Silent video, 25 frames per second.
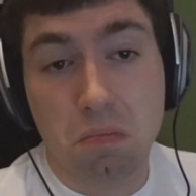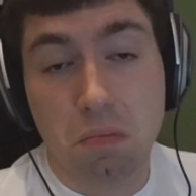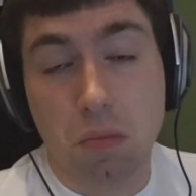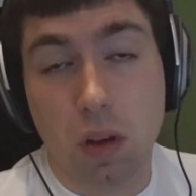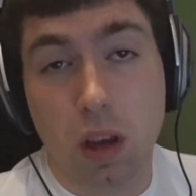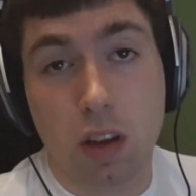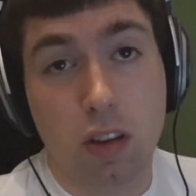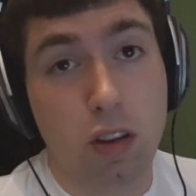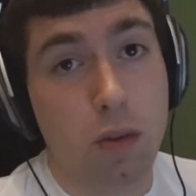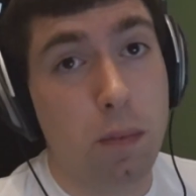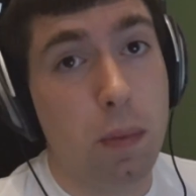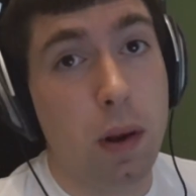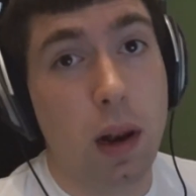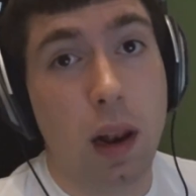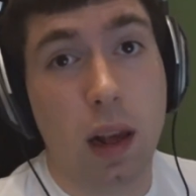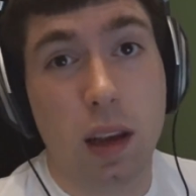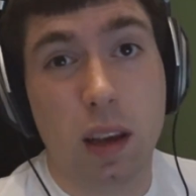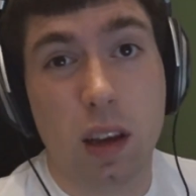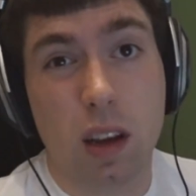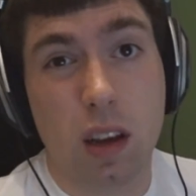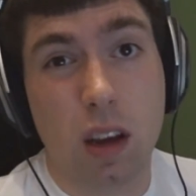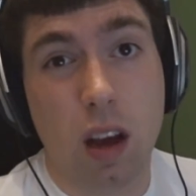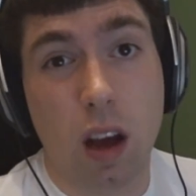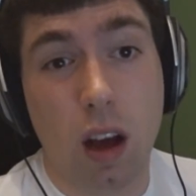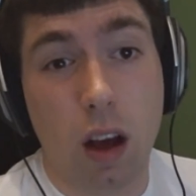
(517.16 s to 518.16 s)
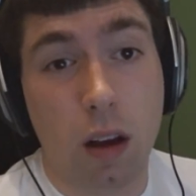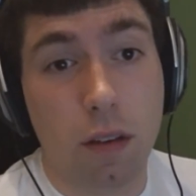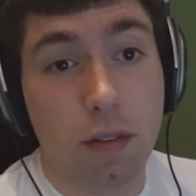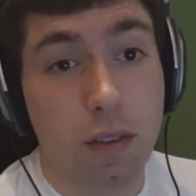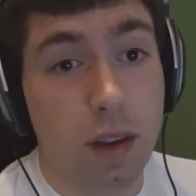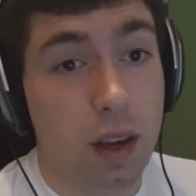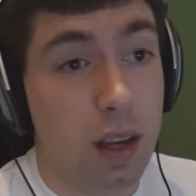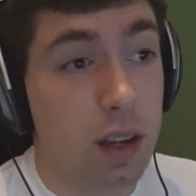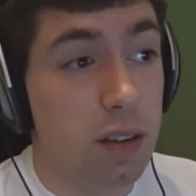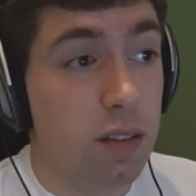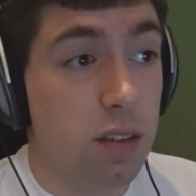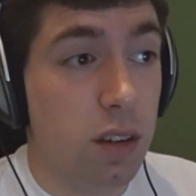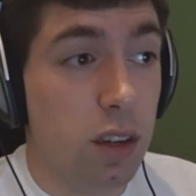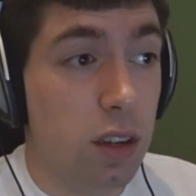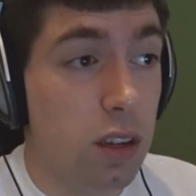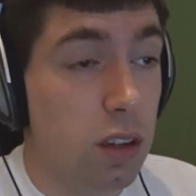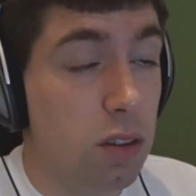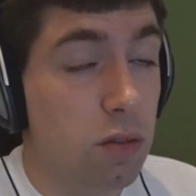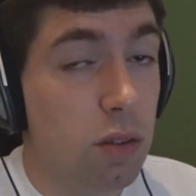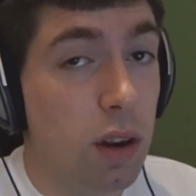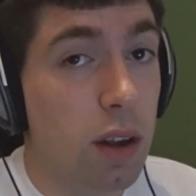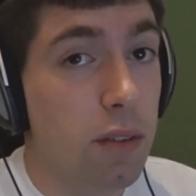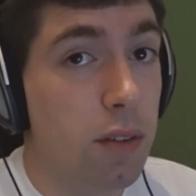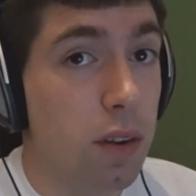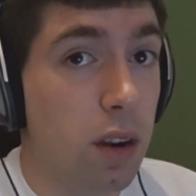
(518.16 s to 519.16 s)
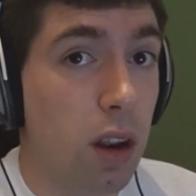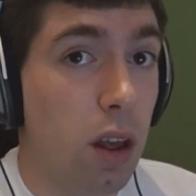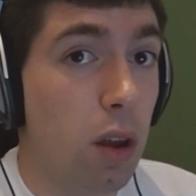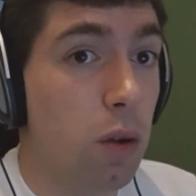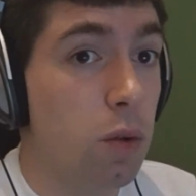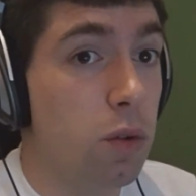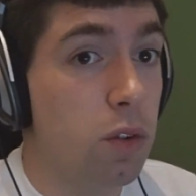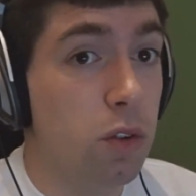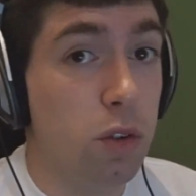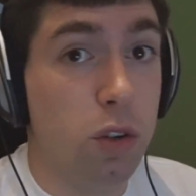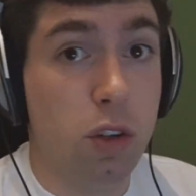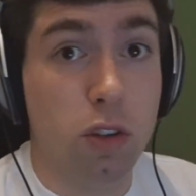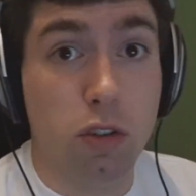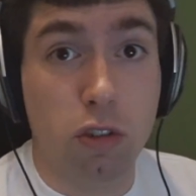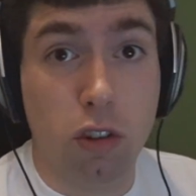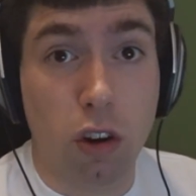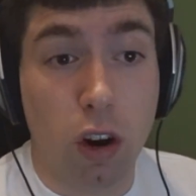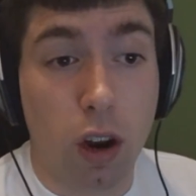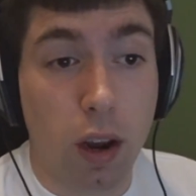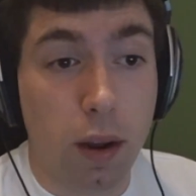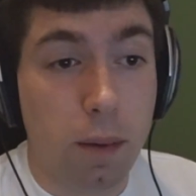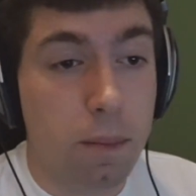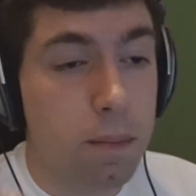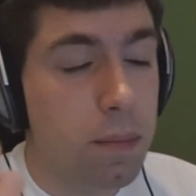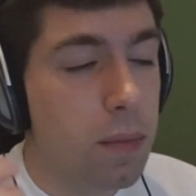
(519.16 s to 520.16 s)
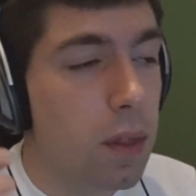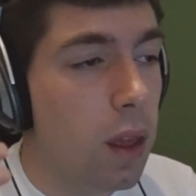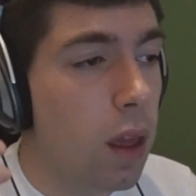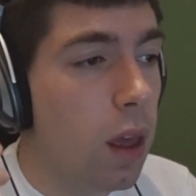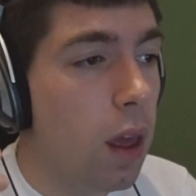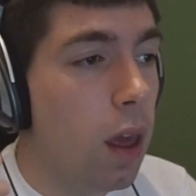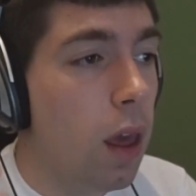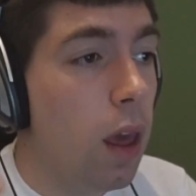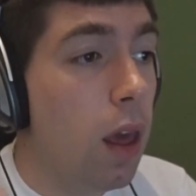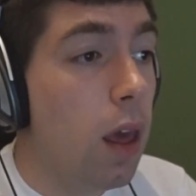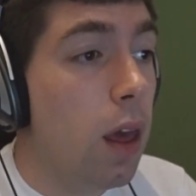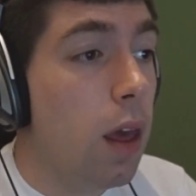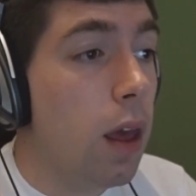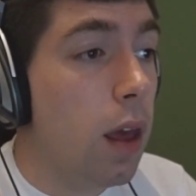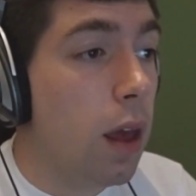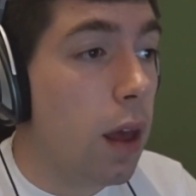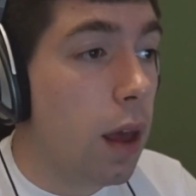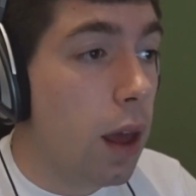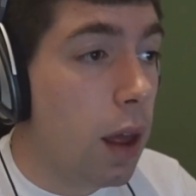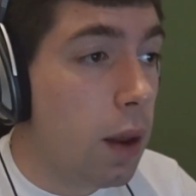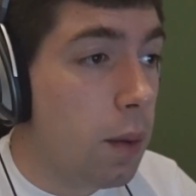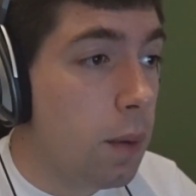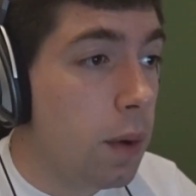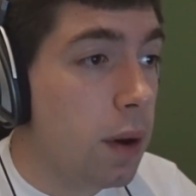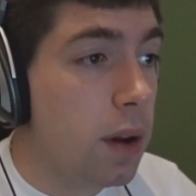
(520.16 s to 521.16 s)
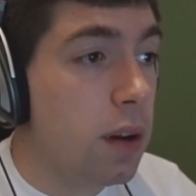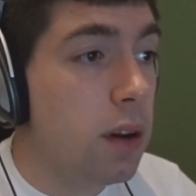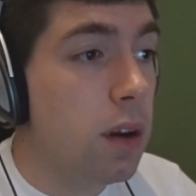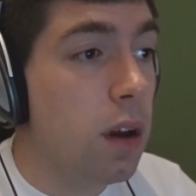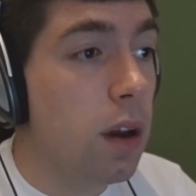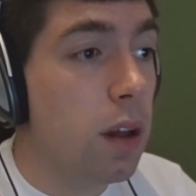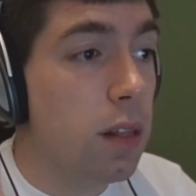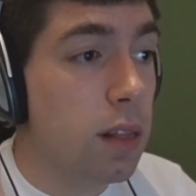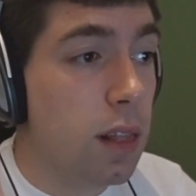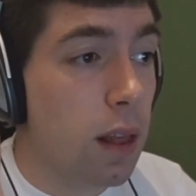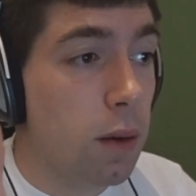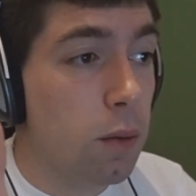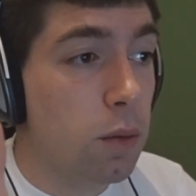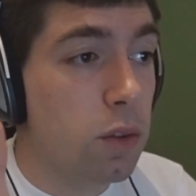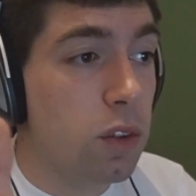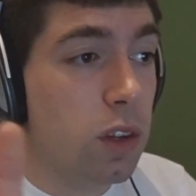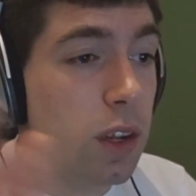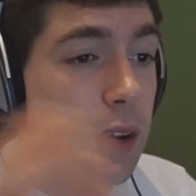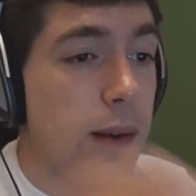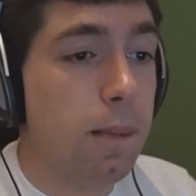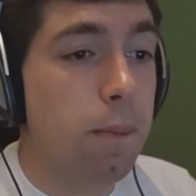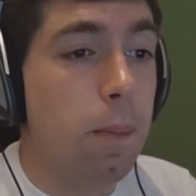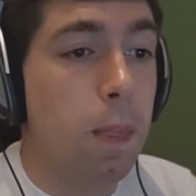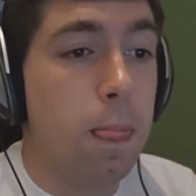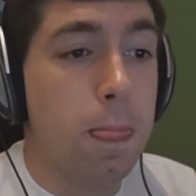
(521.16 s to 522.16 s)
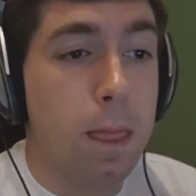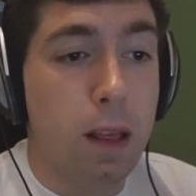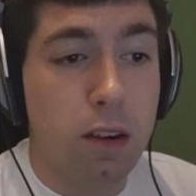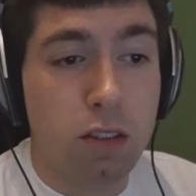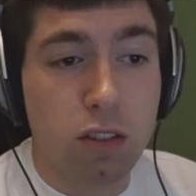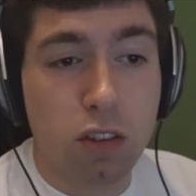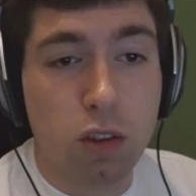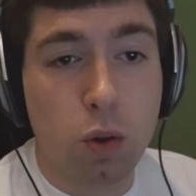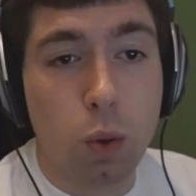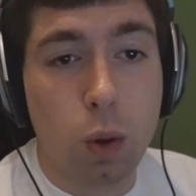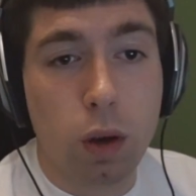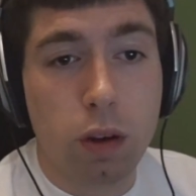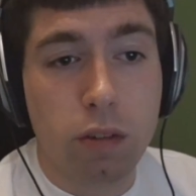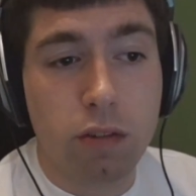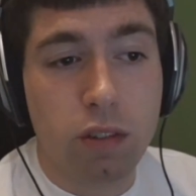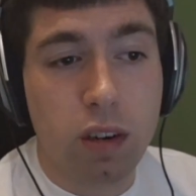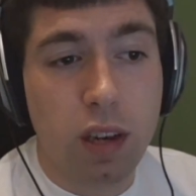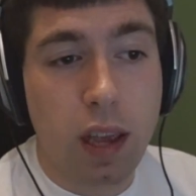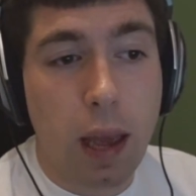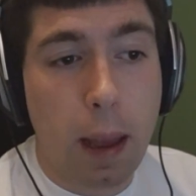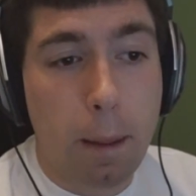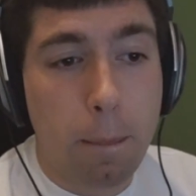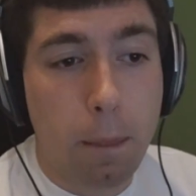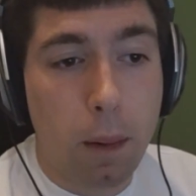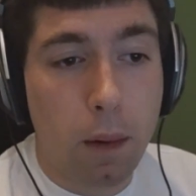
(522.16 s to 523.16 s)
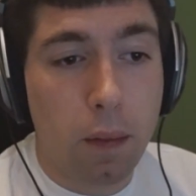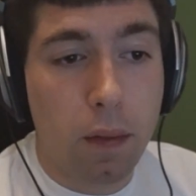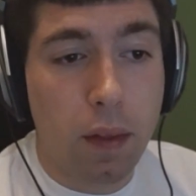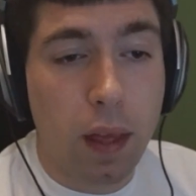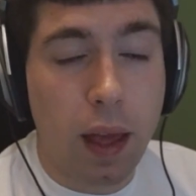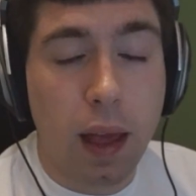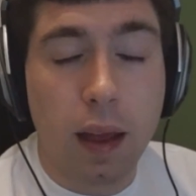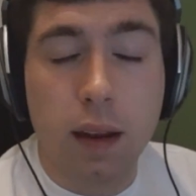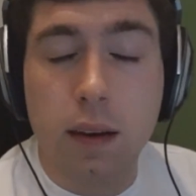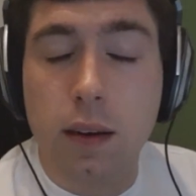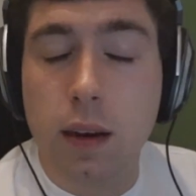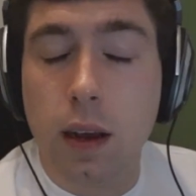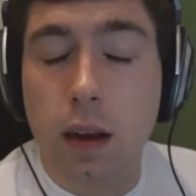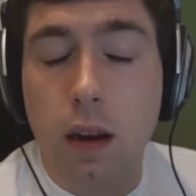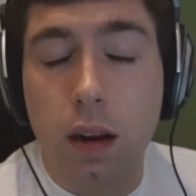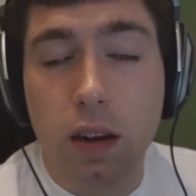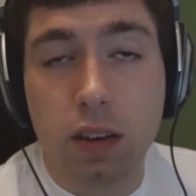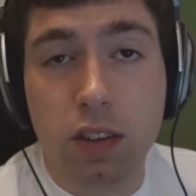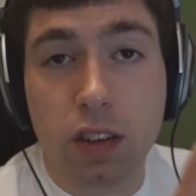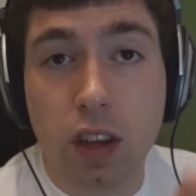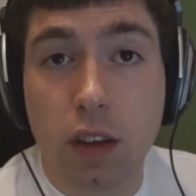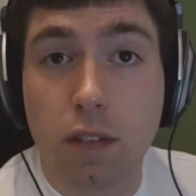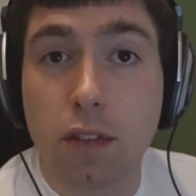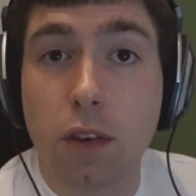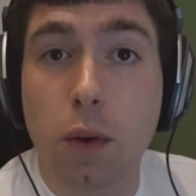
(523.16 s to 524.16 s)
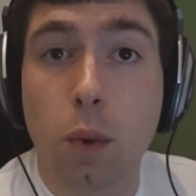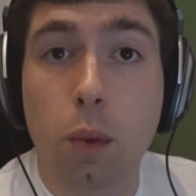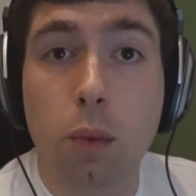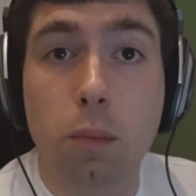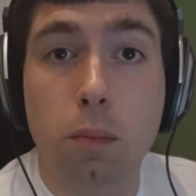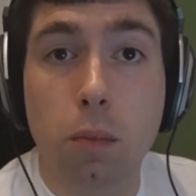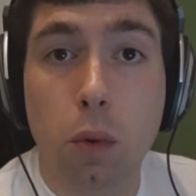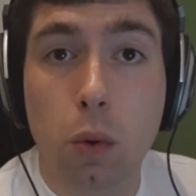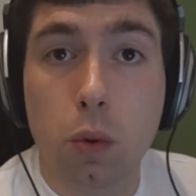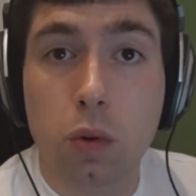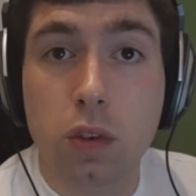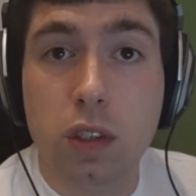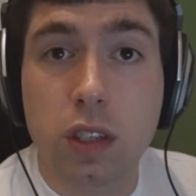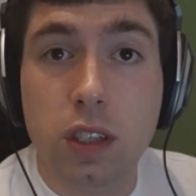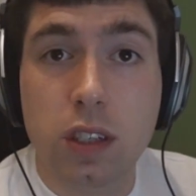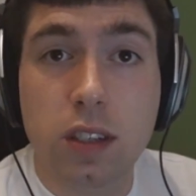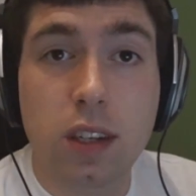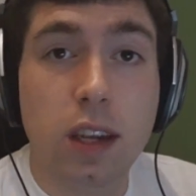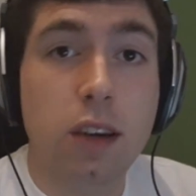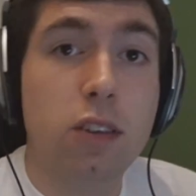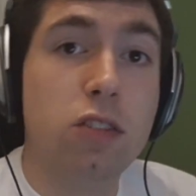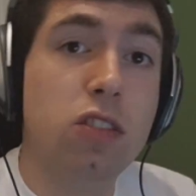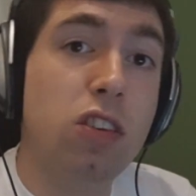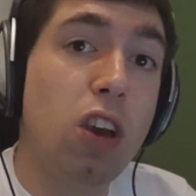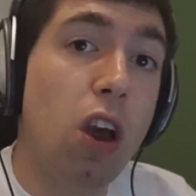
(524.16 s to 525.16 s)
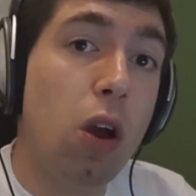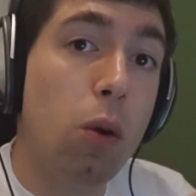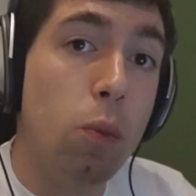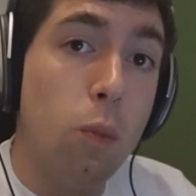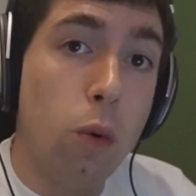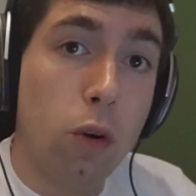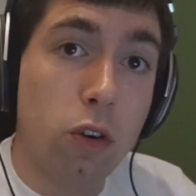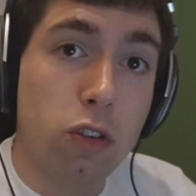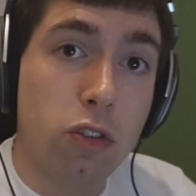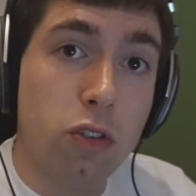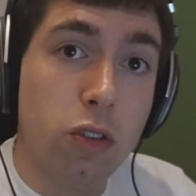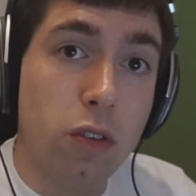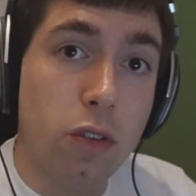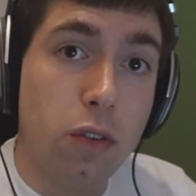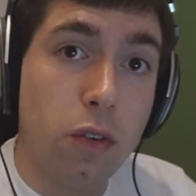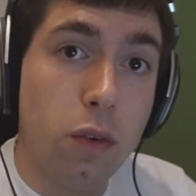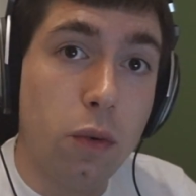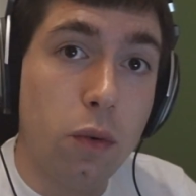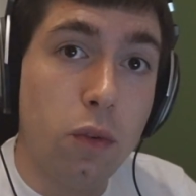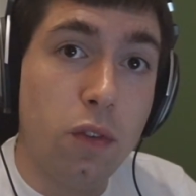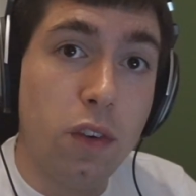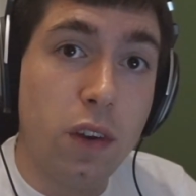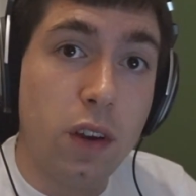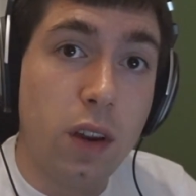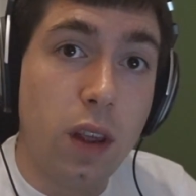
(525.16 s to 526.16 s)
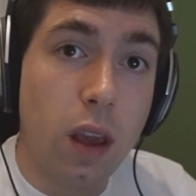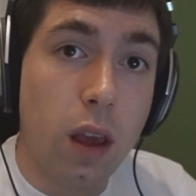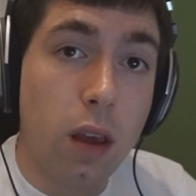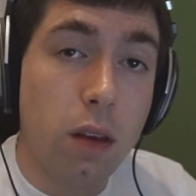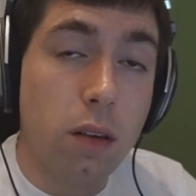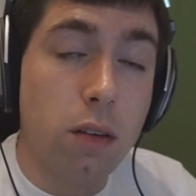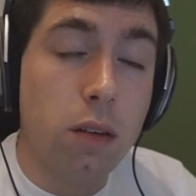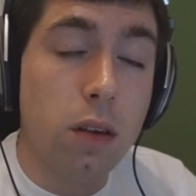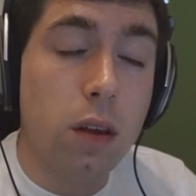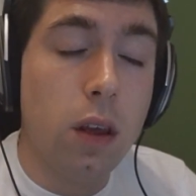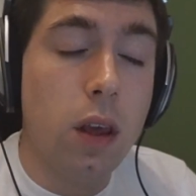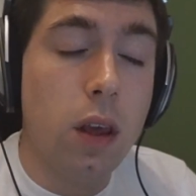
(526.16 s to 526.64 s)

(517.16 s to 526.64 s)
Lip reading: It's a bit like a car thing, isn't it? You'll never know until you try. Anyway, that was it. Just a quick recap on that. Now, like I say, if you want more details, go and watch the full video.